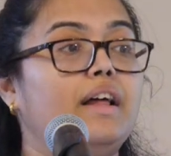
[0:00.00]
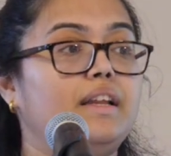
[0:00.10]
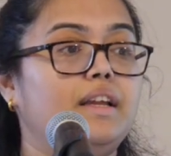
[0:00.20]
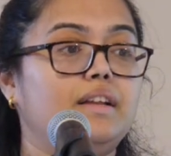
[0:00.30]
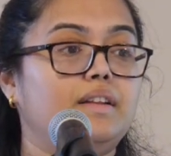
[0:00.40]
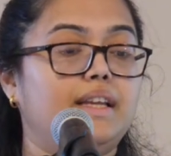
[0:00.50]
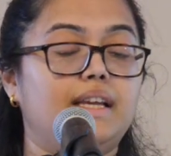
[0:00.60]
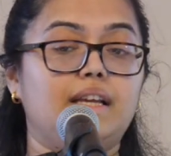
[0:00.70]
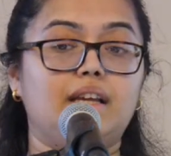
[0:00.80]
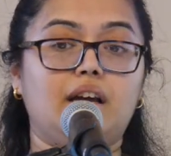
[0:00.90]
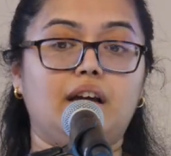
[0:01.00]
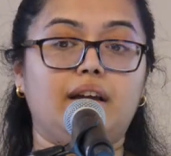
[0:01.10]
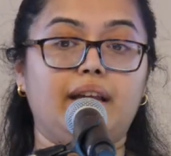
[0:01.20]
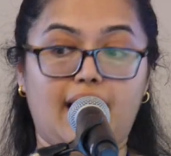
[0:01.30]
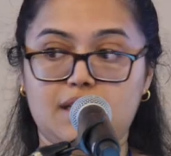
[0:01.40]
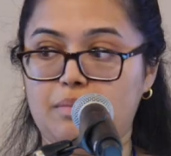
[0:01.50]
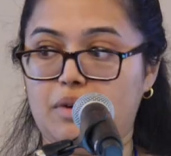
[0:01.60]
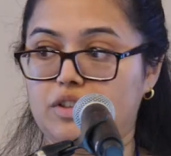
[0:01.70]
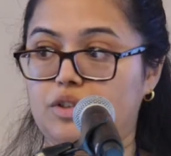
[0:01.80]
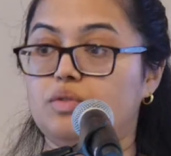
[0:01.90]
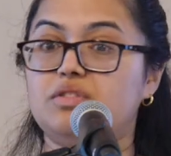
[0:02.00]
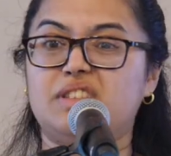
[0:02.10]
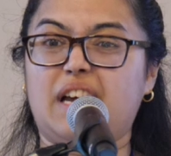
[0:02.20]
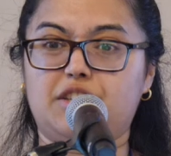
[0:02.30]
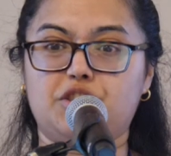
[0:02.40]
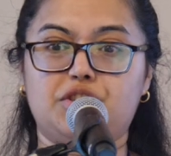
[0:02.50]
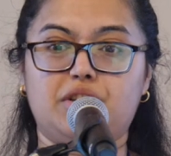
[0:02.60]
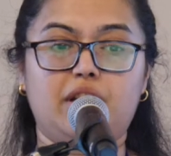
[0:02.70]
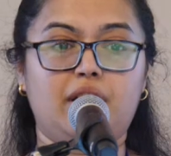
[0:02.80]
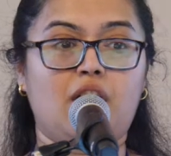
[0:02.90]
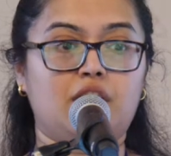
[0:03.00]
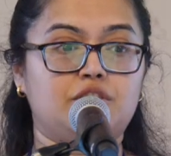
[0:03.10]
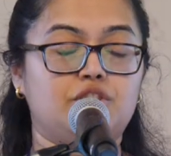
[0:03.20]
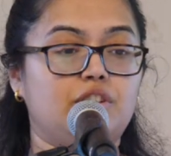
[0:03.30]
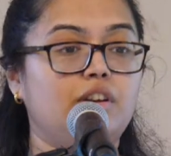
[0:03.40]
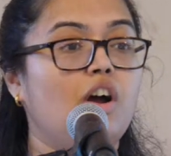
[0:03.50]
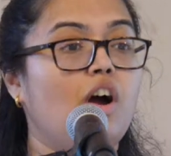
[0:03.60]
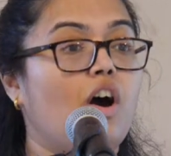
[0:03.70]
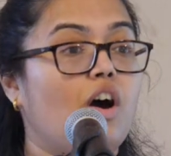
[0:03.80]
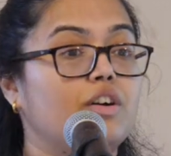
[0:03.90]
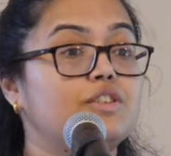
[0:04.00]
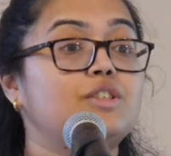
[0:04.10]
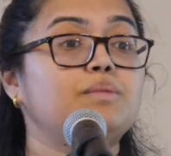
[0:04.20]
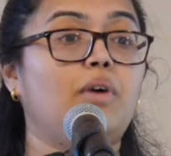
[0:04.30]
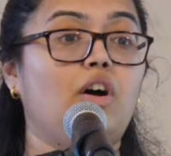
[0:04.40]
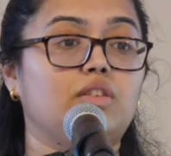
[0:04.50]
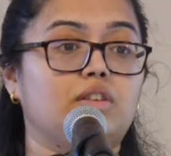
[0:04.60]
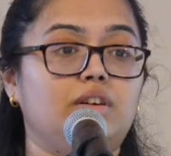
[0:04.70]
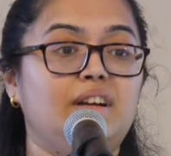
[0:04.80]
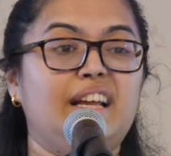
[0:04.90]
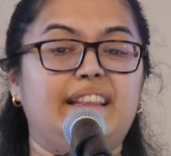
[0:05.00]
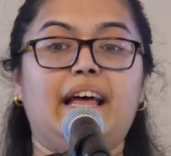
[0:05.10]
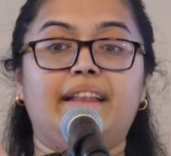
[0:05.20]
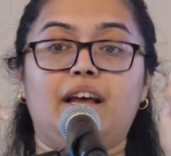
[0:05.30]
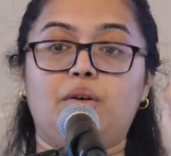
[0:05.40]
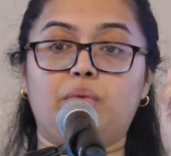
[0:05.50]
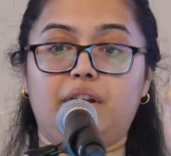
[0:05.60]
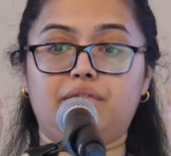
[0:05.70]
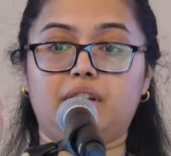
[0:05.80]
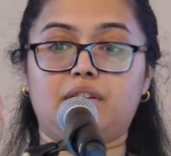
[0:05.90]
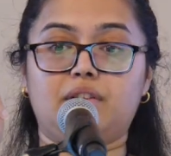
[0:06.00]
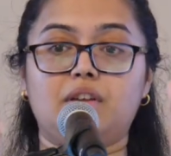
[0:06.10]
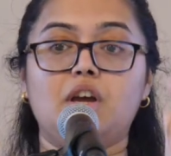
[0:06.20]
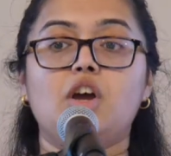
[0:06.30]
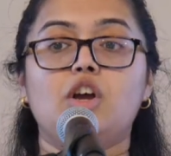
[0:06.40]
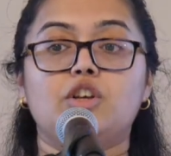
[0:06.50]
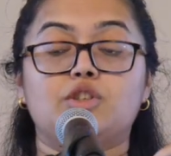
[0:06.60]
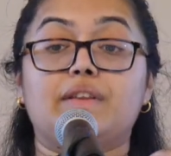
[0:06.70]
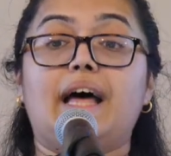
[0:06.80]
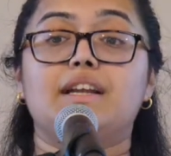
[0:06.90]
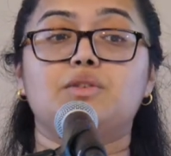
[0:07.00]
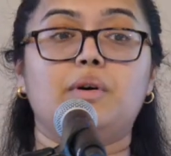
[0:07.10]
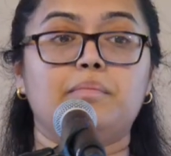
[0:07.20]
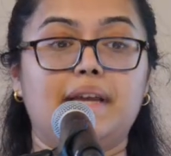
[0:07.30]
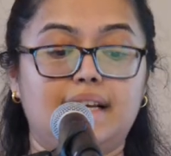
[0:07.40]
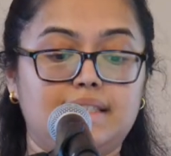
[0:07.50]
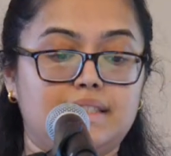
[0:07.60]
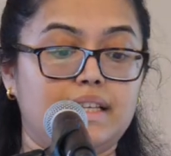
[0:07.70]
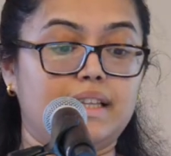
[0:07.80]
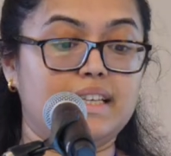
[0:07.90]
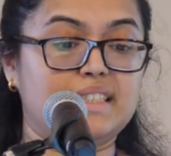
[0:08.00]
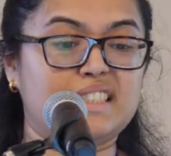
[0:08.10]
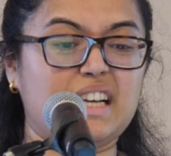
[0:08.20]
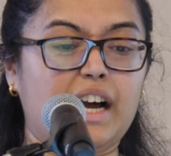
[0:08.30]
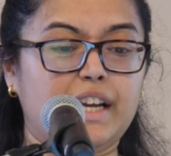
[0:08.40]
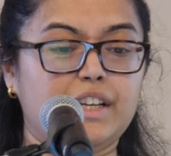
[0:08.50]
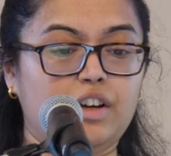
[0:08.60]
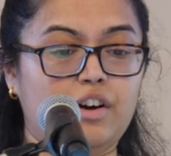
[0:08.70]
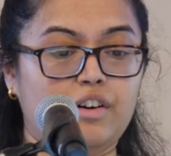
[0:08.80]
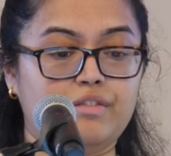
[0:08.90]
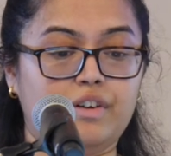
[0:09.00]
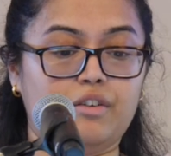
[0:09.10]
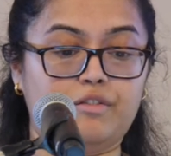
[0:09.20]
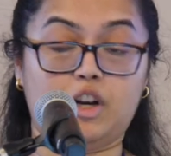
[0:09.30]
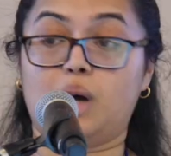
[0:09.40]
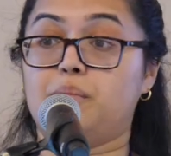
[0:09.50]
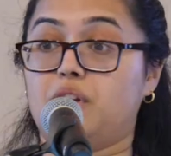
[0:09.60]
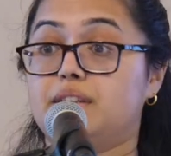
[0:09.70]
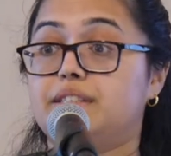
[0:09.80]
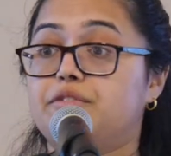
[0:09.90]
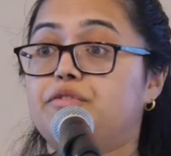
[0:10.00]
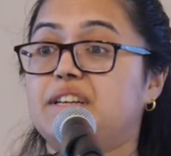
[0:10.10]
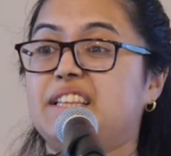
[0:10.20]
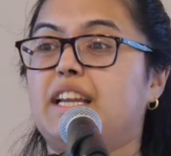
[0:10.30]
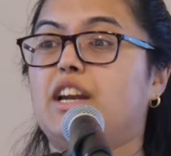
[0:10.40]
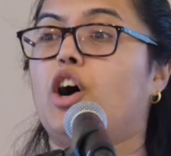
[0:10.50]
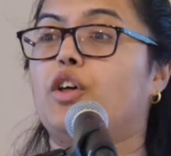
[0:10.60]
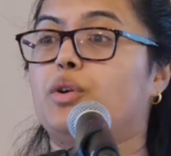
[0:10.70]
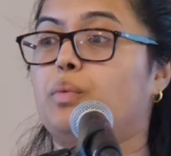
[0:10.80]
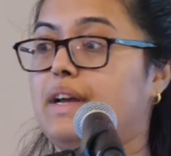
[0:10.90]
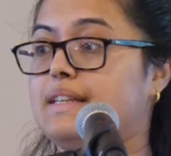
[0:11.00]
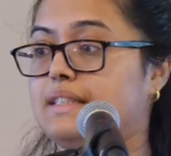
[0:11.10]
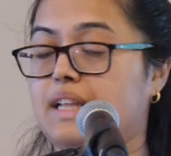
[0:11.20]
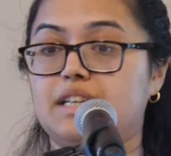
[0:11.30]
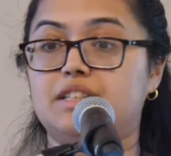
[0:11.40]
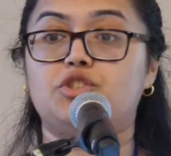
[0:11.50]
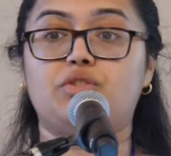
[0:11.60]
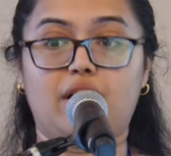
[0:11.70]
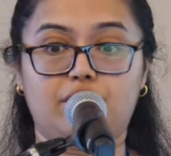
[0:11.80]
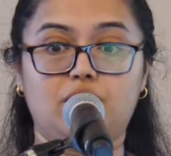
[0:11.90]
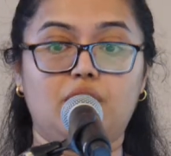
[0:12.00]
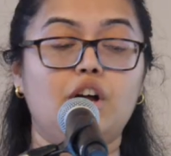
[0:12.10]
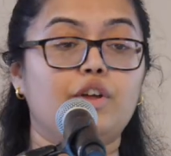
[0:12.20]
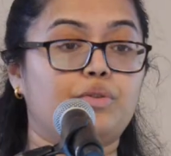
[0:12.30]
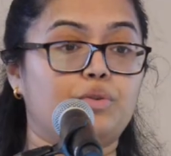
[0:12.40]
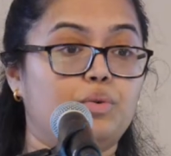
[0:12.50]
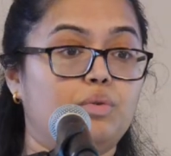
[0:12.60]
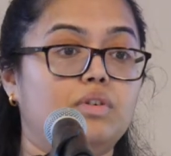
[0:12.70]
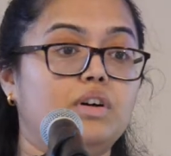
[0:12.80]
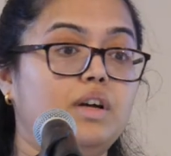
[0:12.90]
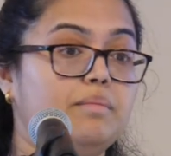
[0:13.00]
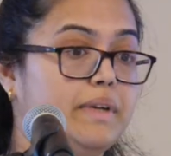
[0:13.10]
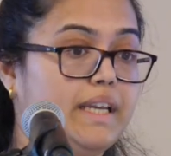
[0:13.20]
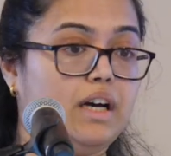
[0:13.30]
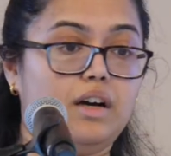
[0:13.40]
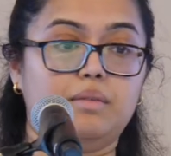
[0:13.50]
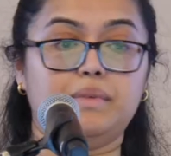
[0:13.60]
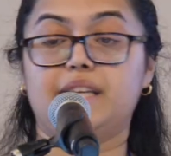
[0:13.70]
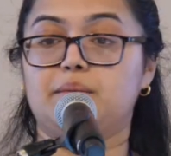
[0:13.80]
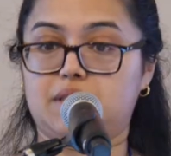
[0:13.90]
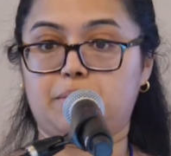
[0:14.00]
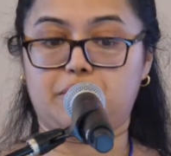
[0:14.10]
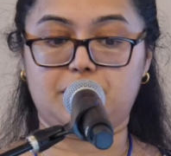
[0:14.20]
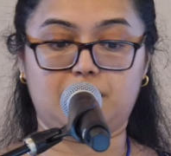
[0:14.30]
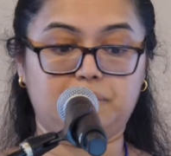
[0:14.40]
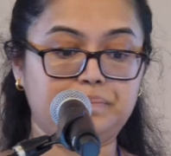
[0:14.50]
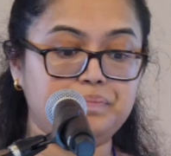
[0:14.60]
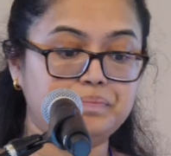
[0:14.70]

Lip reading: The gas molecules, nitrogen and oxygen, are smaller than that wavelength. So that is what makes this kind of phenomenon different than other ways light travel through mediums like prism.